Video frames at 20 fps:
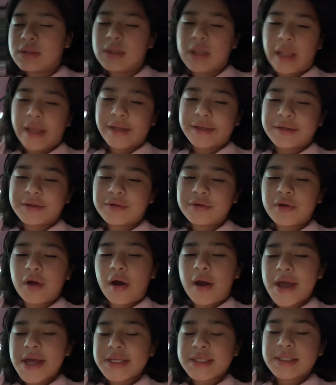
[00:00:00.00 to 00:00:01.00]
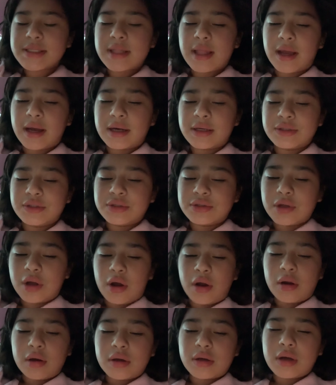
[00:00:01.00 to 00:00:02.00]
like not as like a
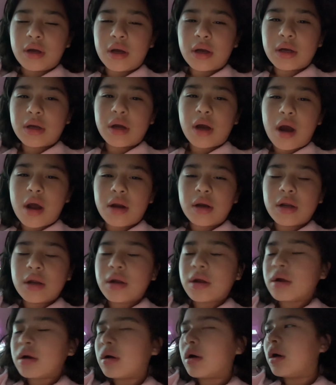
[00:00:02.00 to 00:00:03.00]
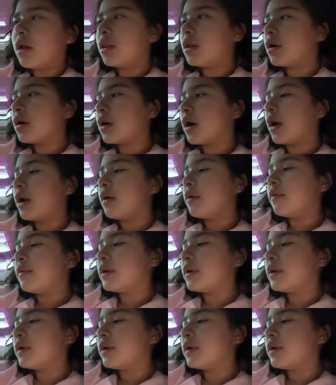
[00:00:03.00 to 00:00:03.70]
dark color color kind of